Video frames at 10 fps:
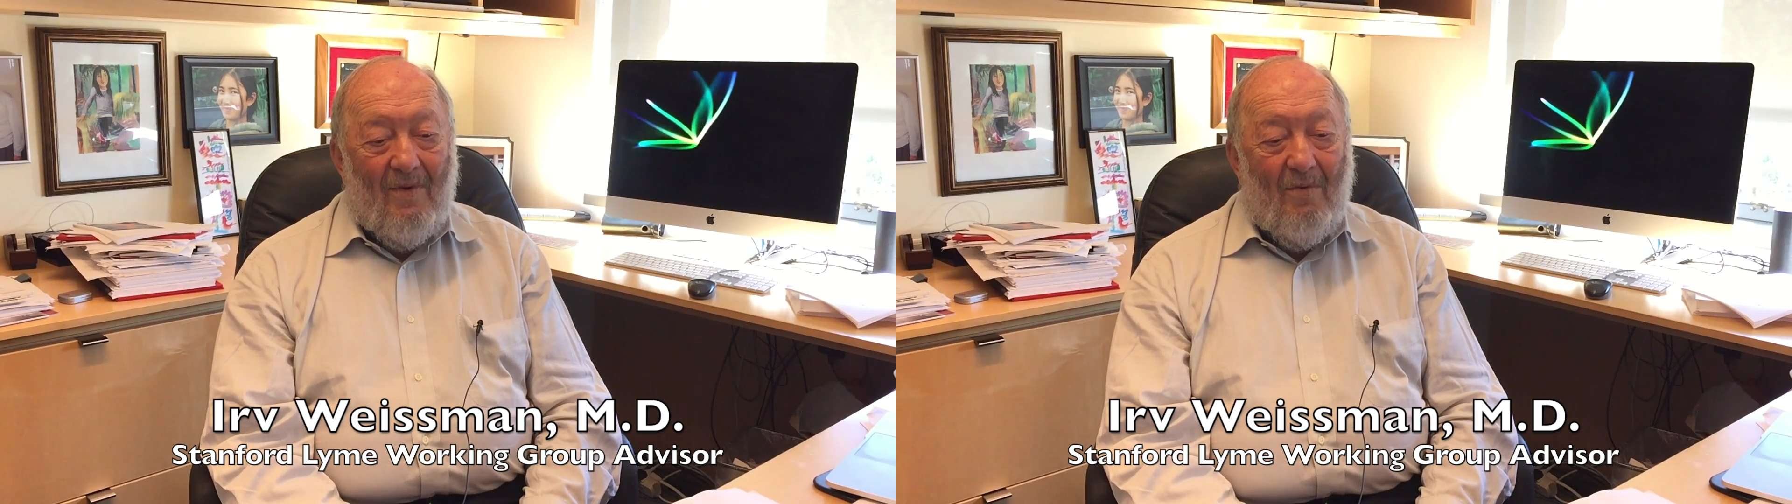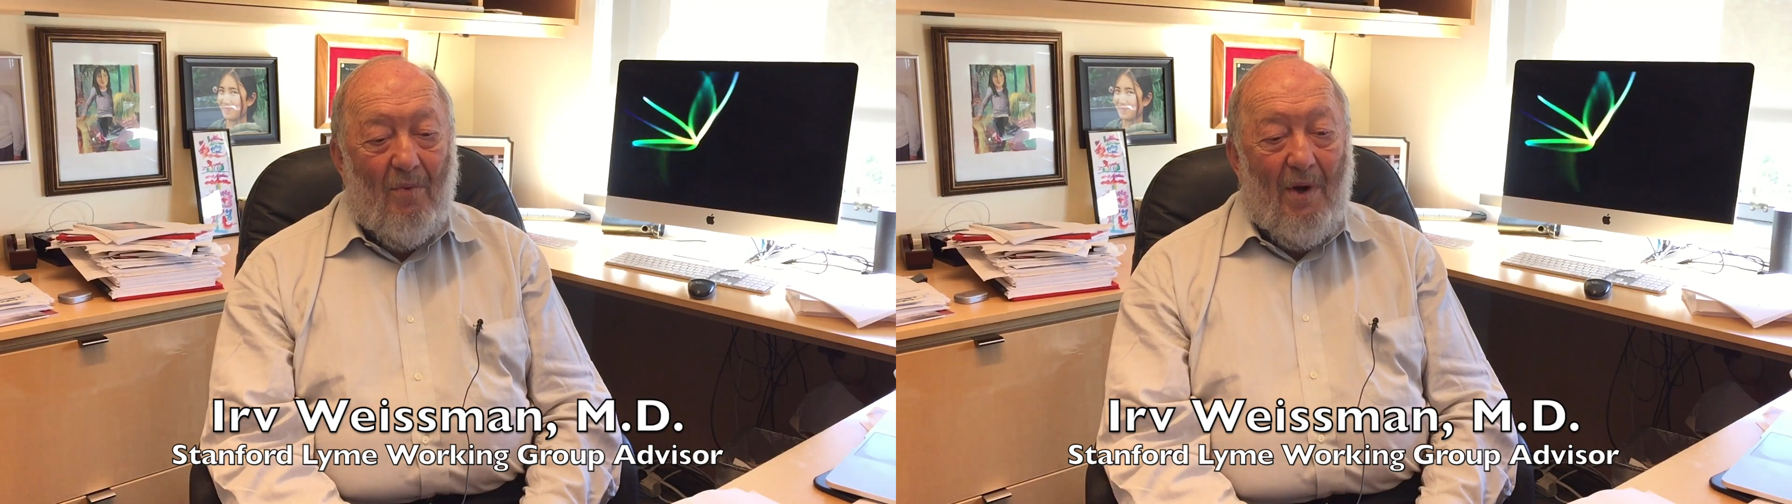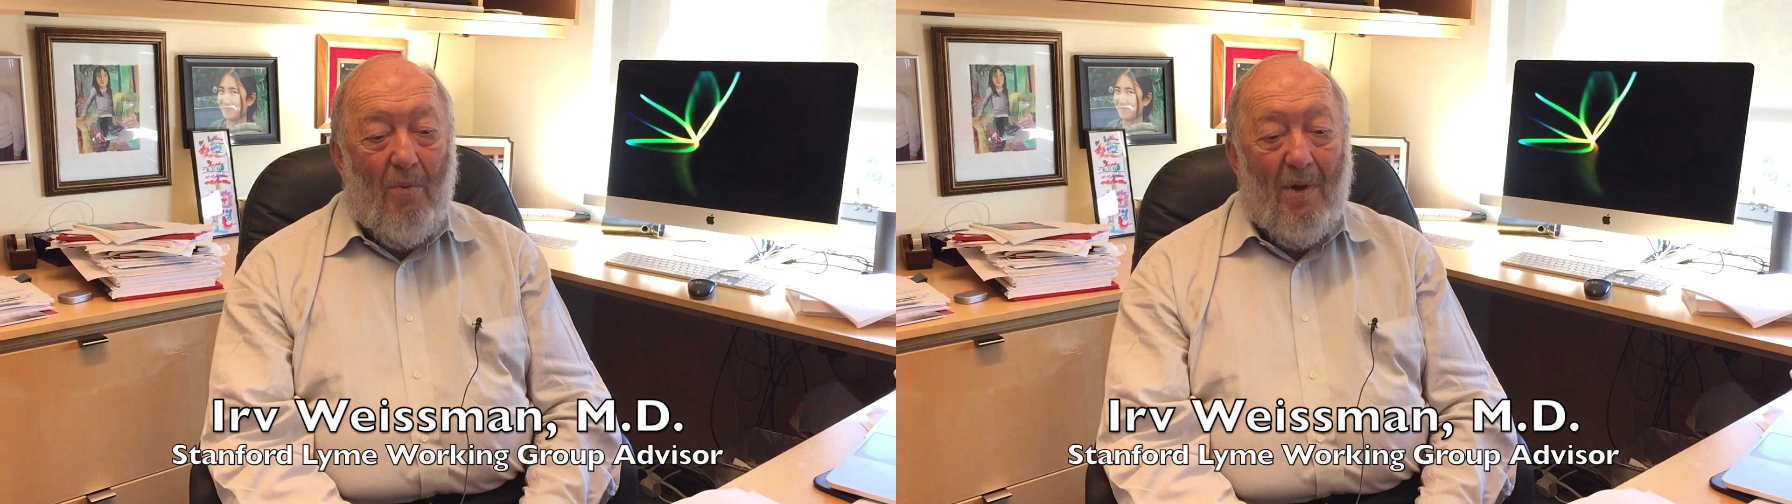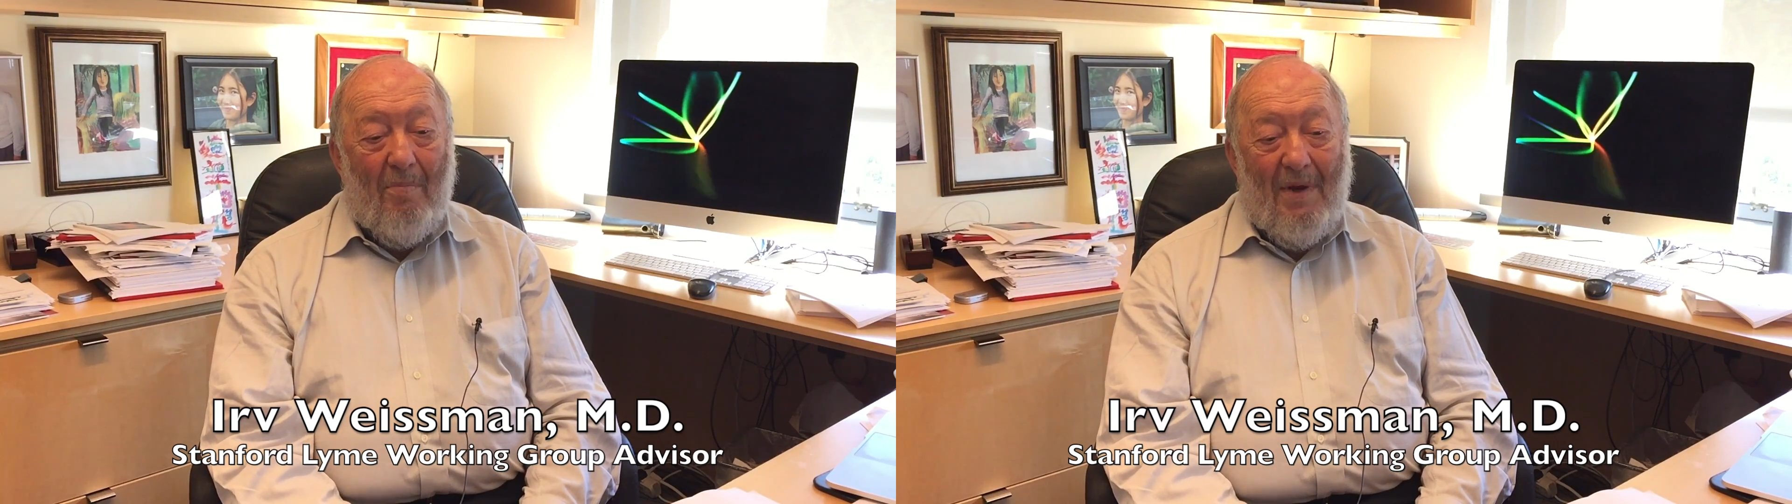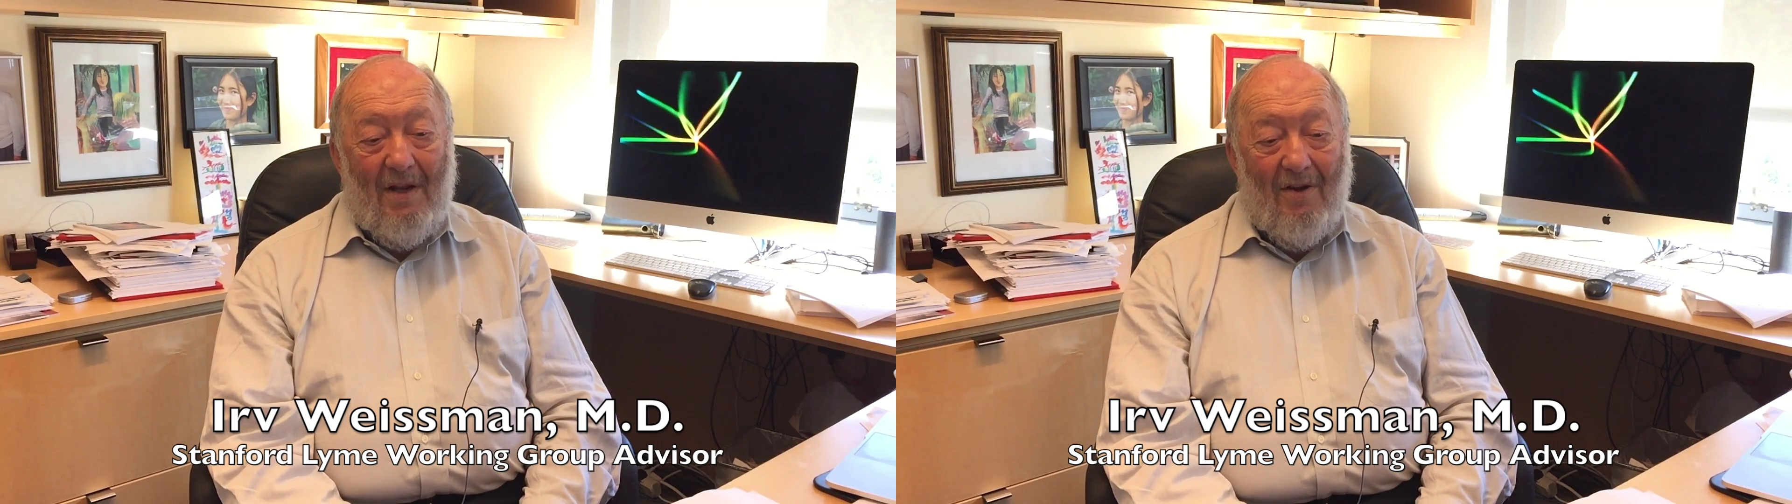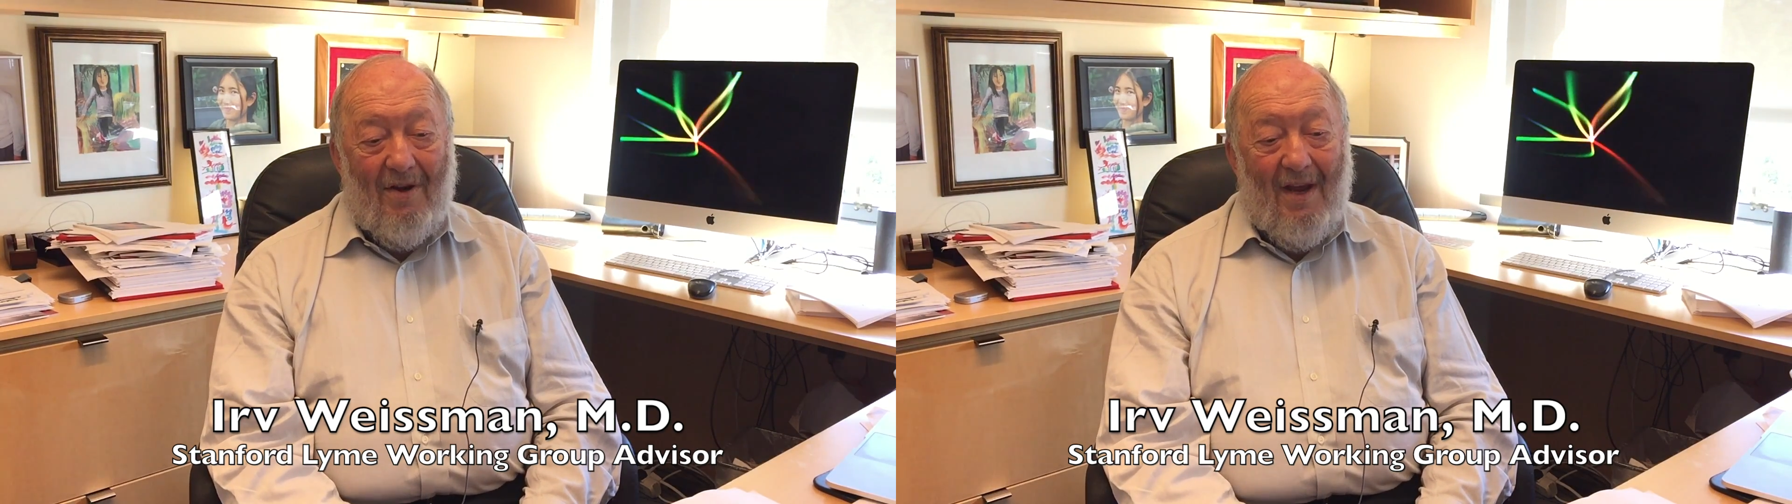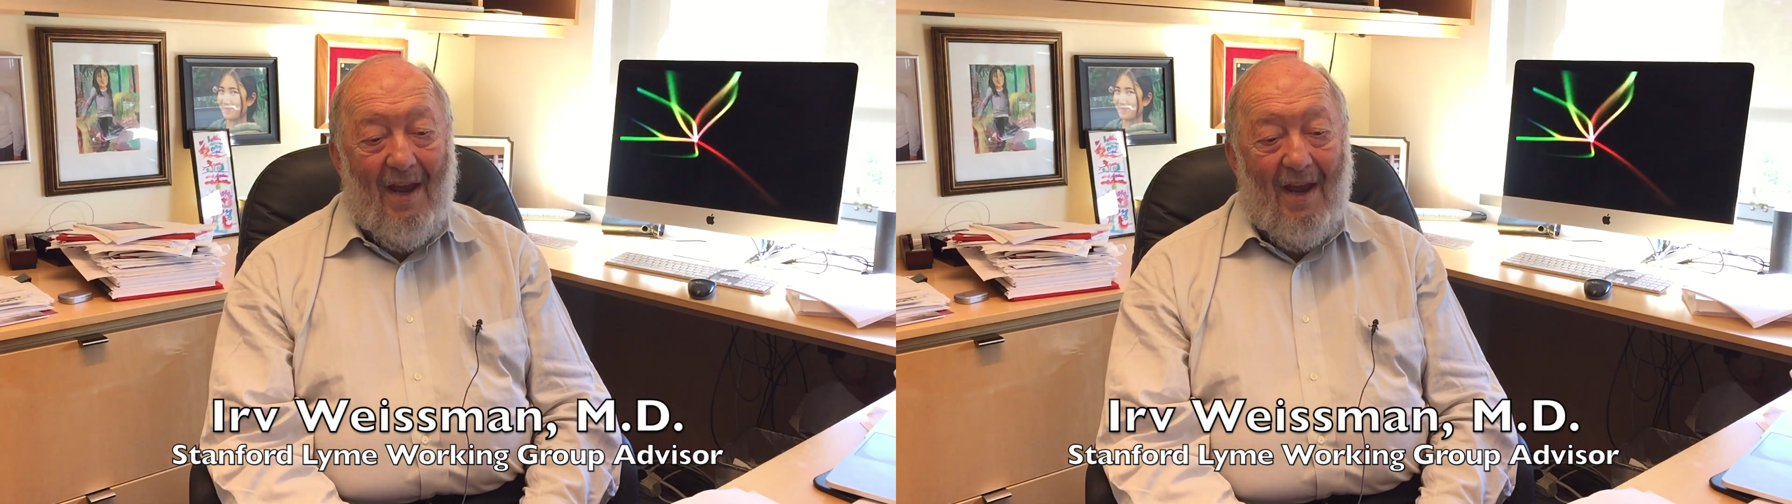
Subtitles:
we will be looking,